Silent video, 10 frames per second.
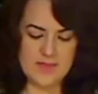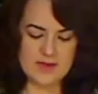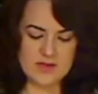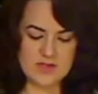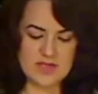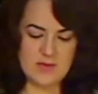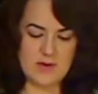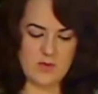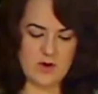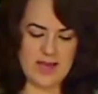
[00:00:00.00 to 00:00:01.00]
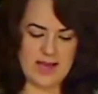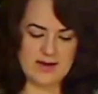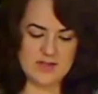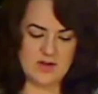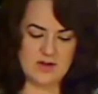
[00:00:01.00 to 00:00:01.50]
So just keep on working at
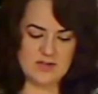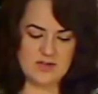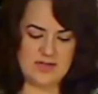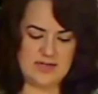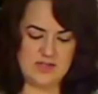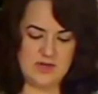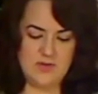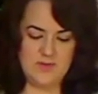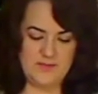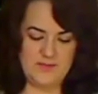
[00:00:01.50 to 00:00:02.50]
it as long as you need to.